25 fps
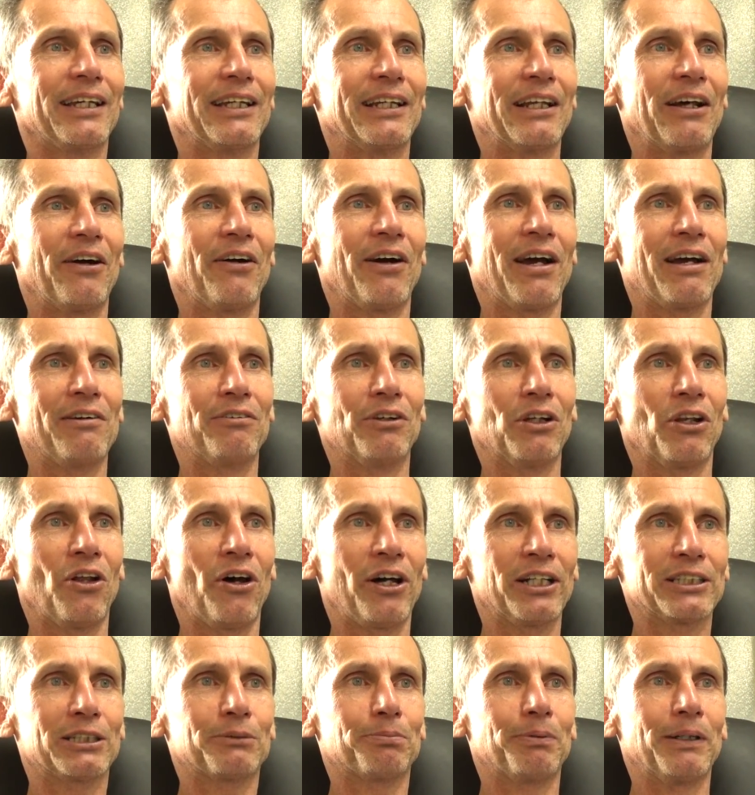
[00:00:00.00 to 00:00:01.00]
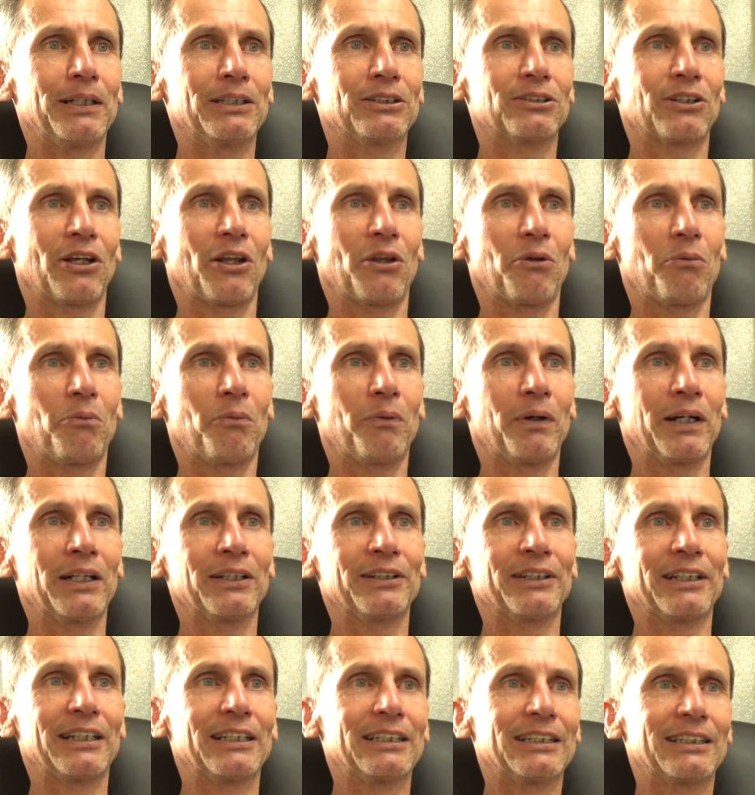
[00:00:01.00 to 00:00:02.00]
I have a light speed, so the
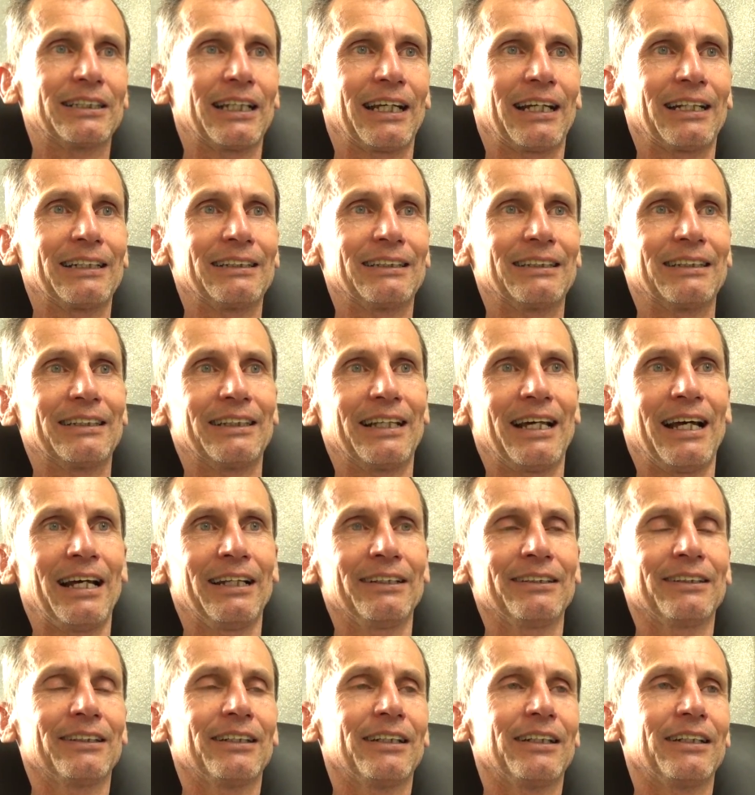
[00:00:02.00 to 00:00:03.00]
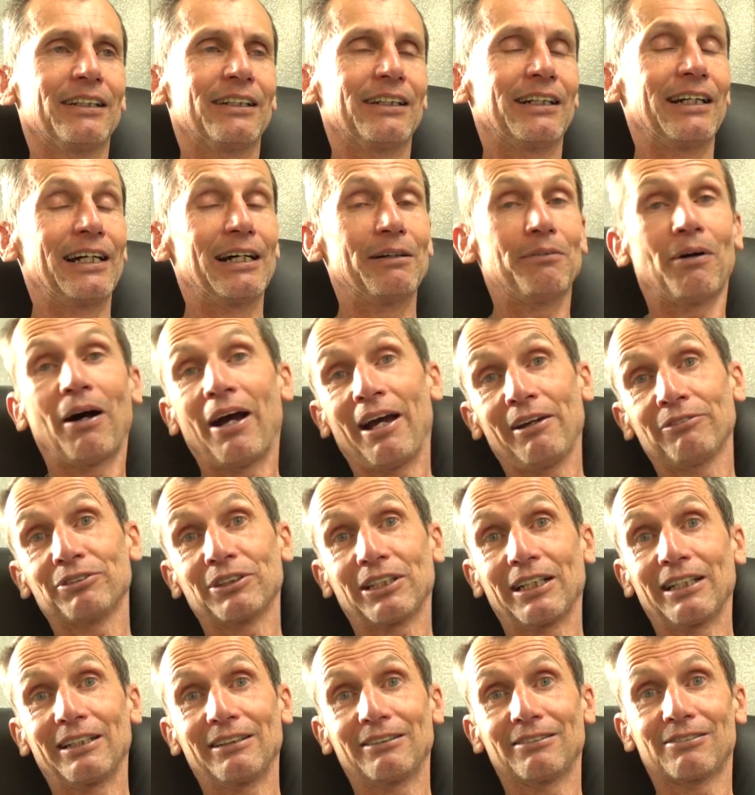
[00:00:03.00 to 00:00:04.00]
welding is second to none. I have
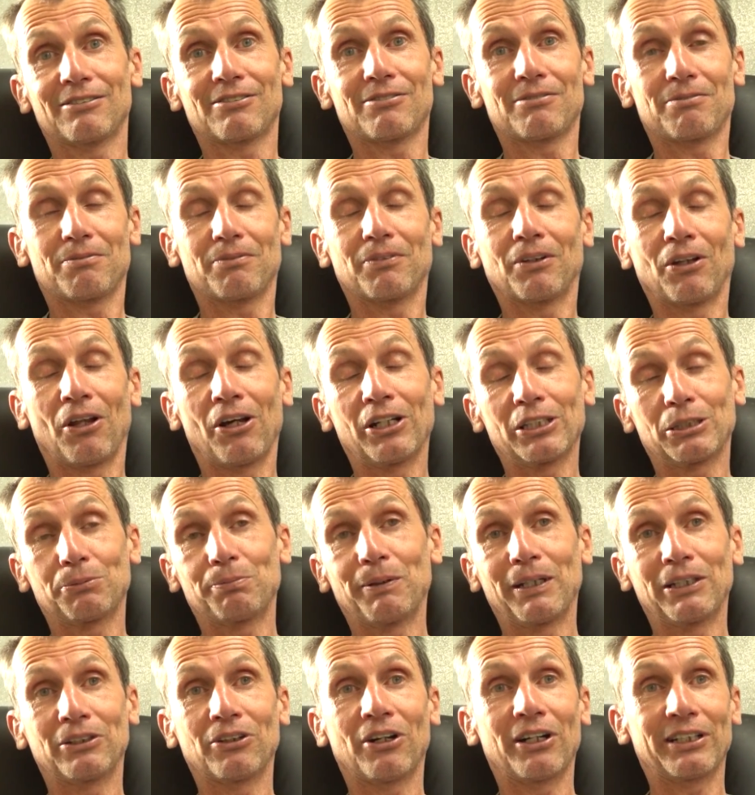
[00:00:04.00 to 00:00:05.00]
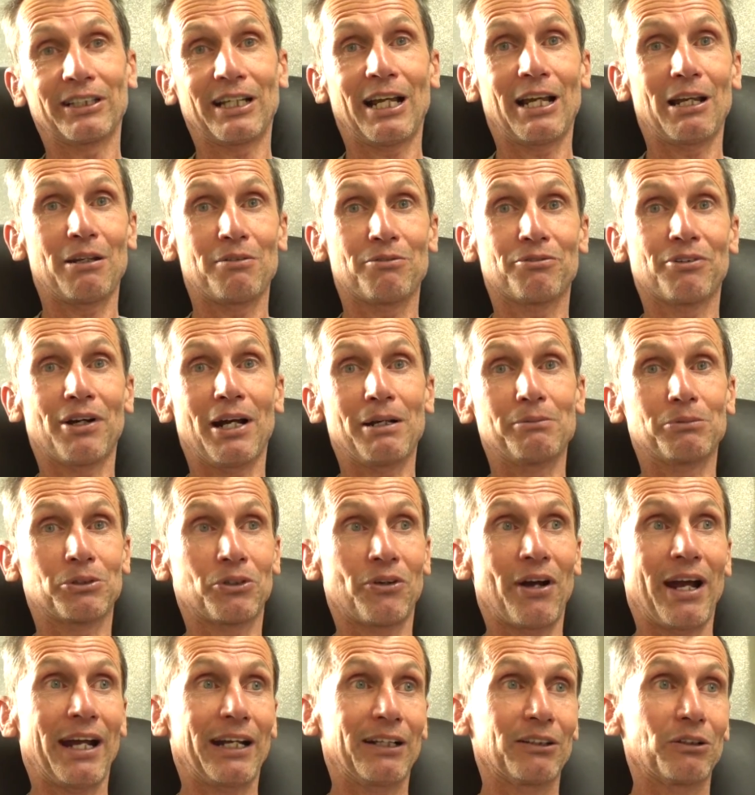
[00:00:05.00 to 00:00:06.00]
seen light speed titanium frames
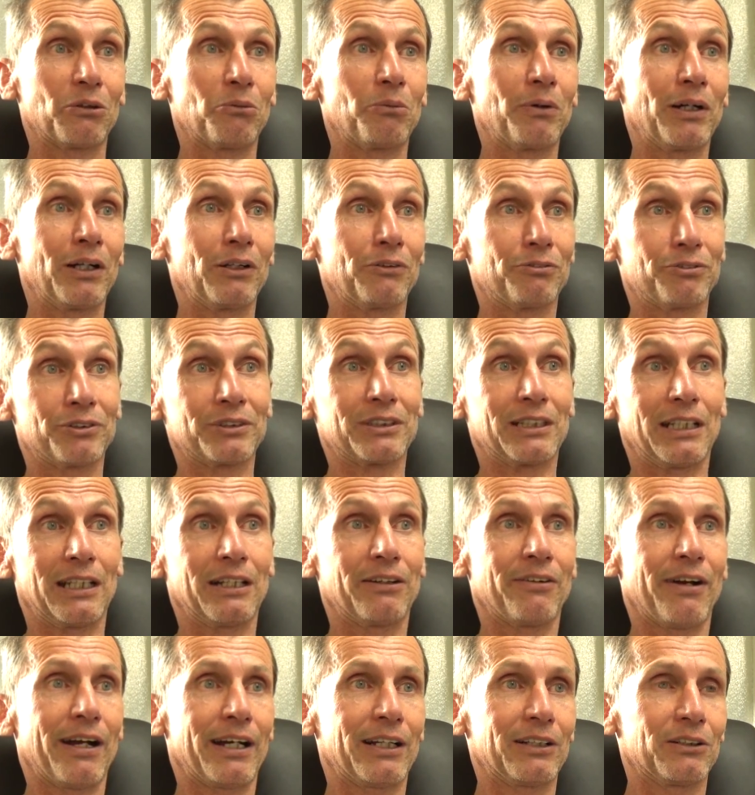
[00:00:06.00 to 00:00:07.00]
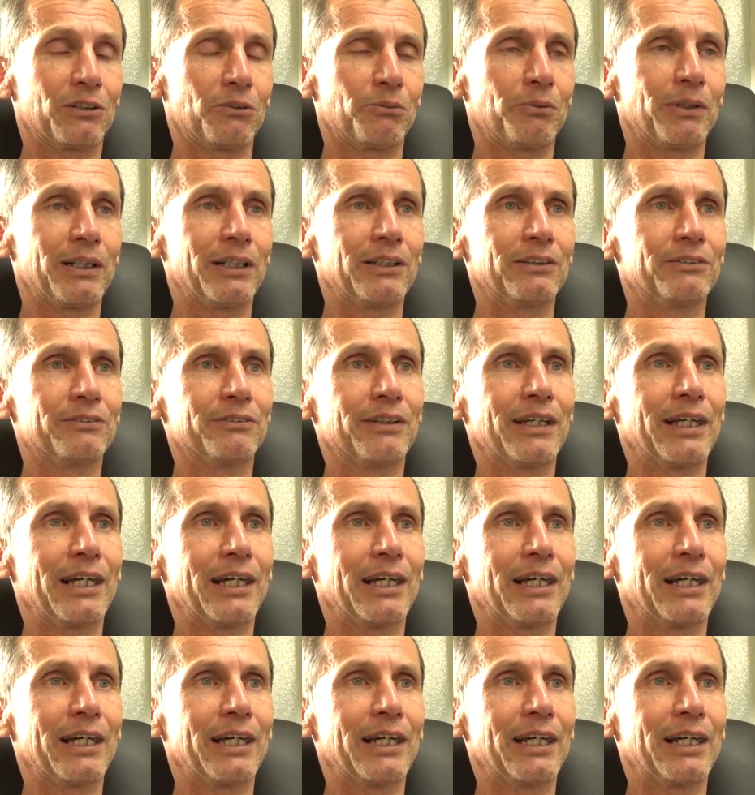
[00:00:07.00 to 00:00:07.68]
crack at the weld, fatigue crack at the weld.